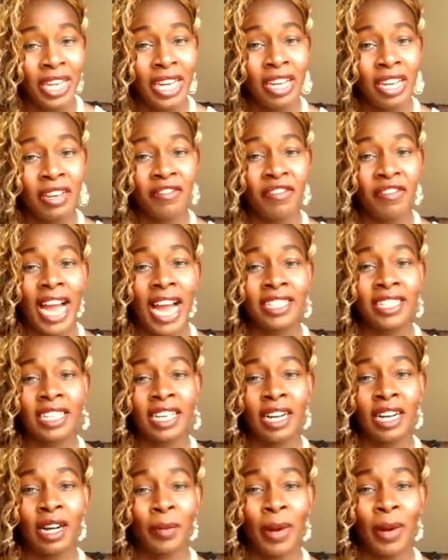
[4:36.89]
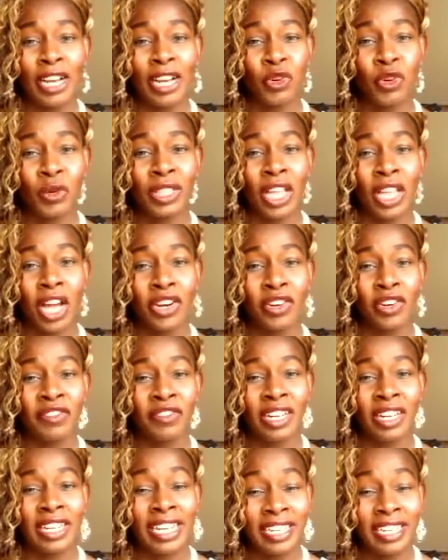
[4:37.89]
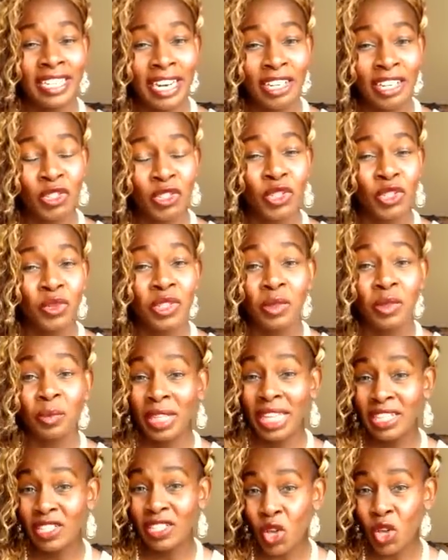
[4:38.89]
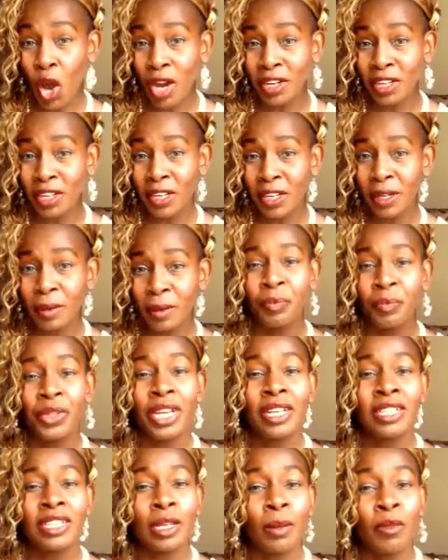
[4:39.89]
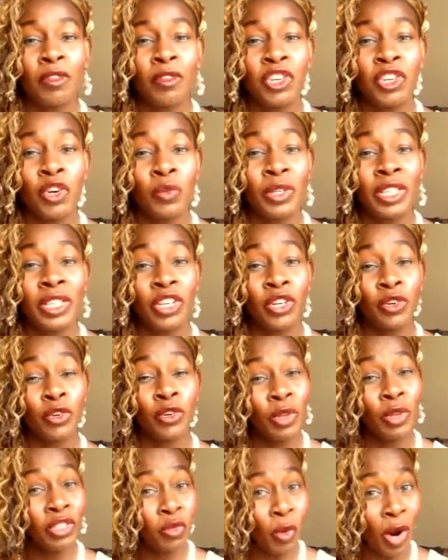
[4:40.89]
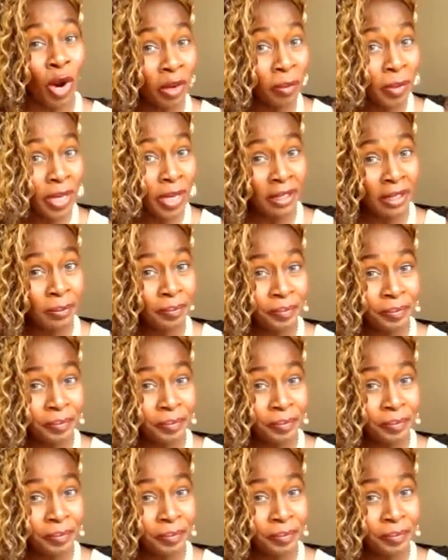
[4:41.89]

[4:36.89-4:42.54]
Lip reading: In fact, I know a lot of international students play soccer. Some of you are really good with rugby,